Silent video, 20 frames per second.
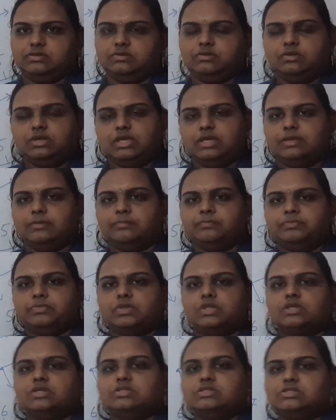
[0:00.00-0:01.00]
Okay,
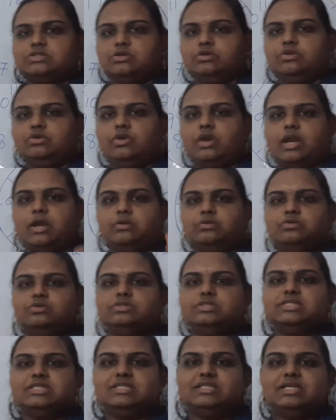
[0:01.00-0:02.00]
so you have to
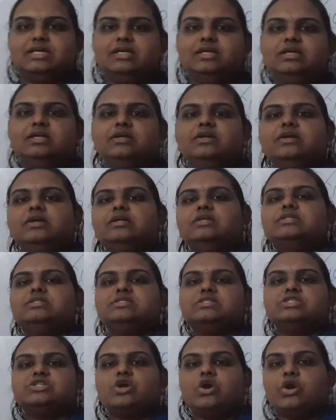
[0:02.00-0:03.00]
see the
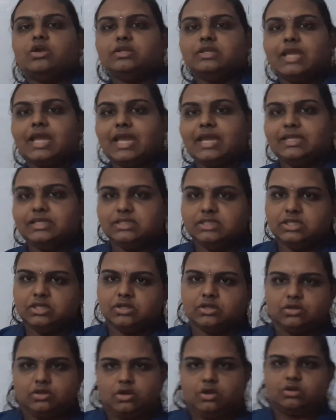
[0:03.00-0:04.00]
short hand in
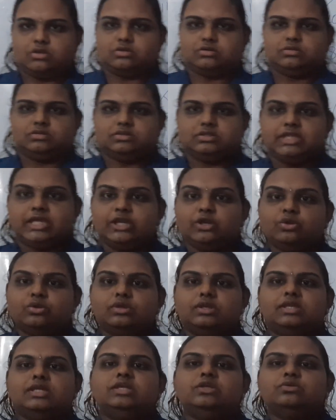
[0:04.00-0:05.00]
a clock, then
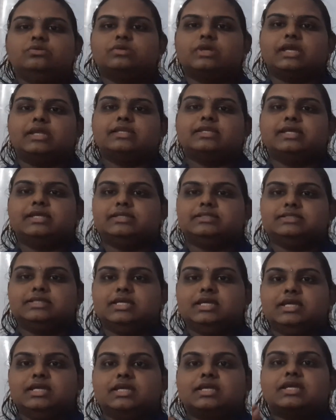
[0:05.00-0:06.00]
only you can get
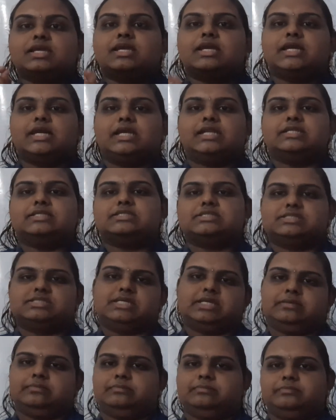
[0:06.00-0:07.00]
a correct
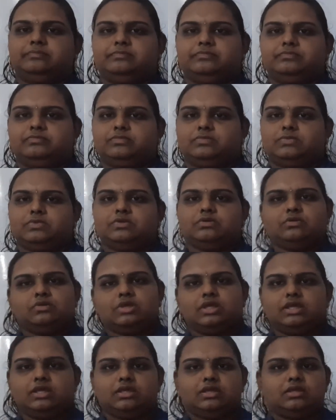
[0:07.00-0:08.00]
time.
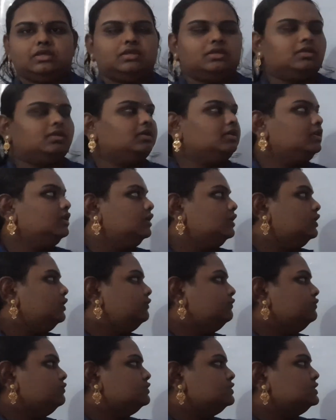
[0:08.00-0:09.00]
Okay,
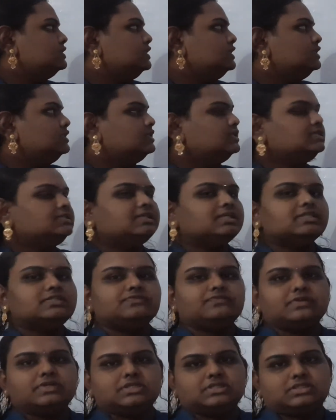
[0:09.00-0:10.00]
if you see this as
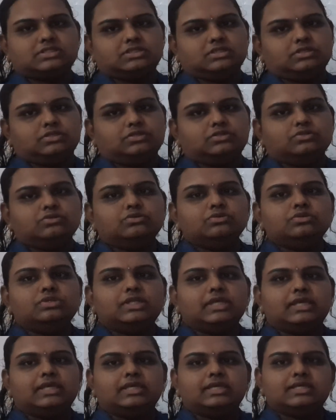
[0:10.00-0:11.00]
first, two
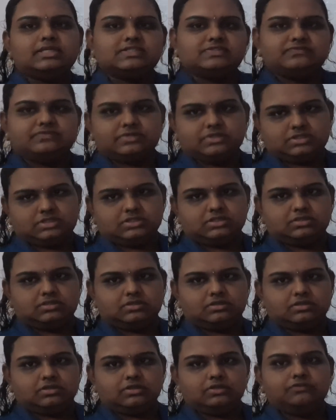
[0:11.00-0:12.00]
take as first,
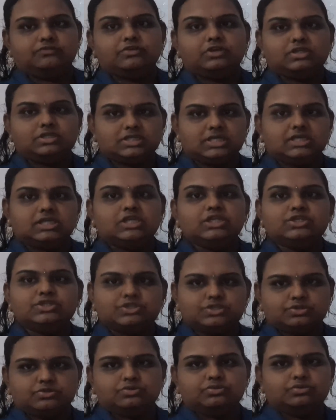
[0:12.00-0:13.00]
if you are taking
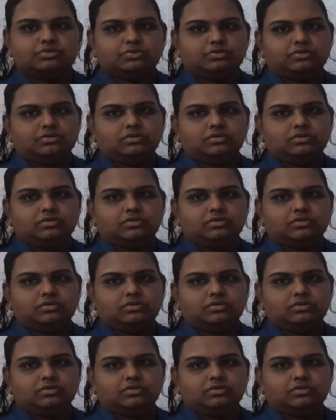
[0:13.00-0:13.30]
two,